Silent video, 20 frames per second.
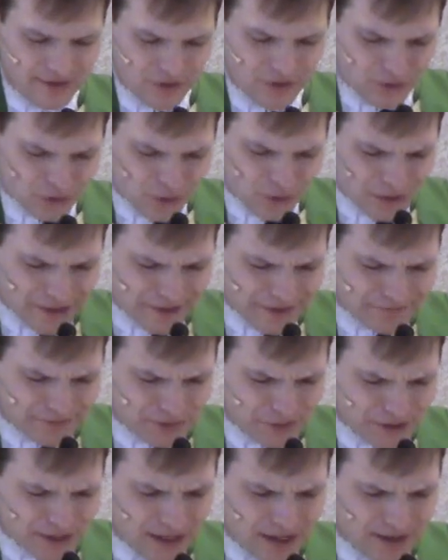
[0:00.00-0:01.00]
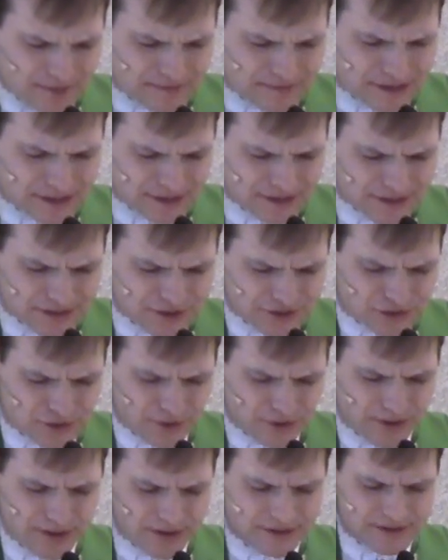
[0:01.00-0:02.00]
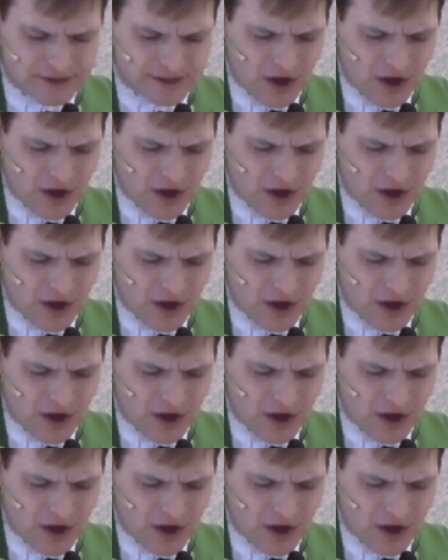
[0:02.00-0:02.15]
Lord, have you come to destroy us?